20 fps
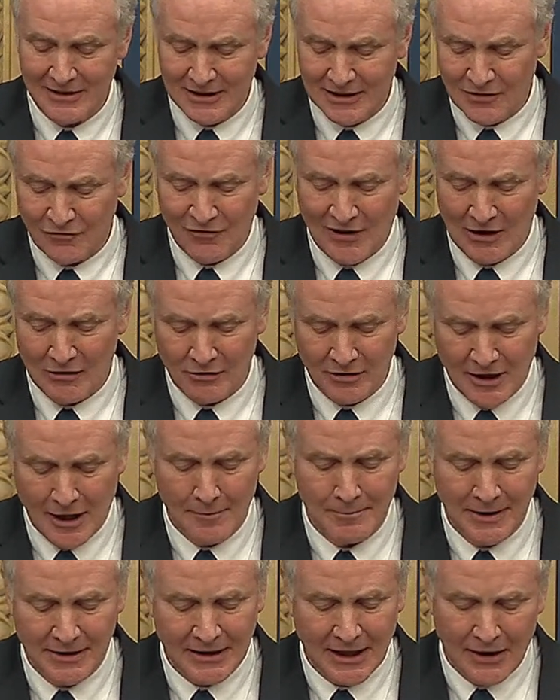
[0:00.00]
that the federal
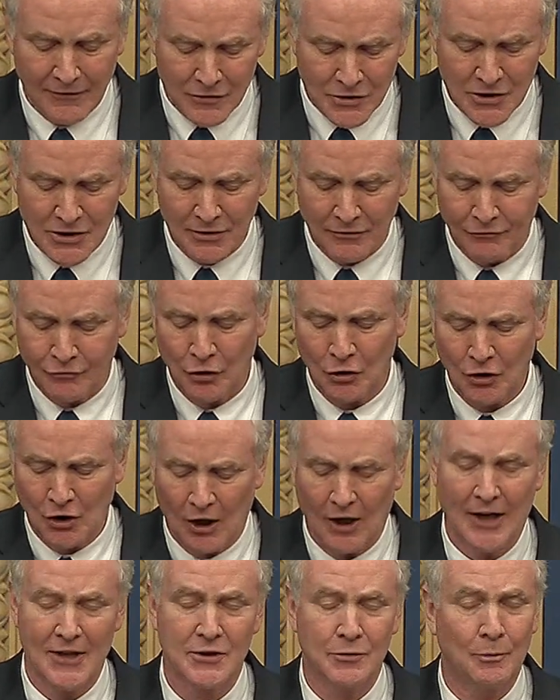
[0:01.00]
government covers the full
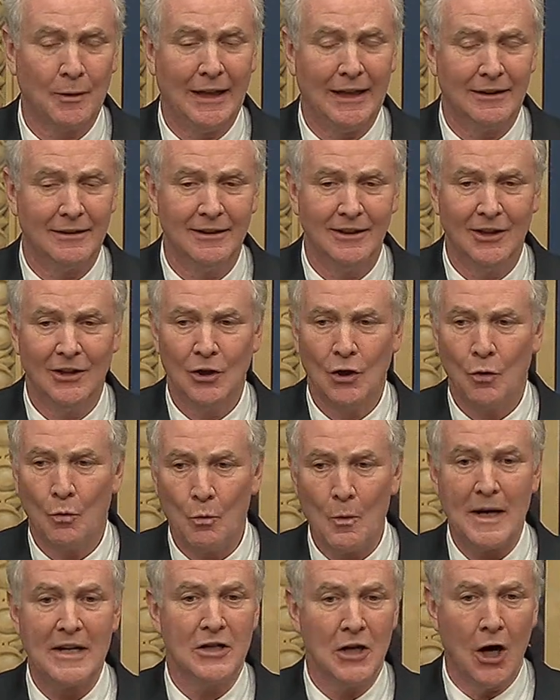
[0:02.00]
cost when
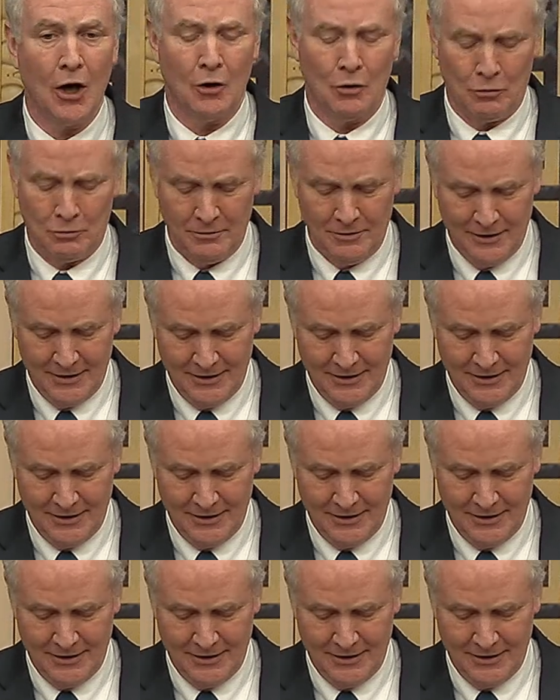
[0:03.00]
we know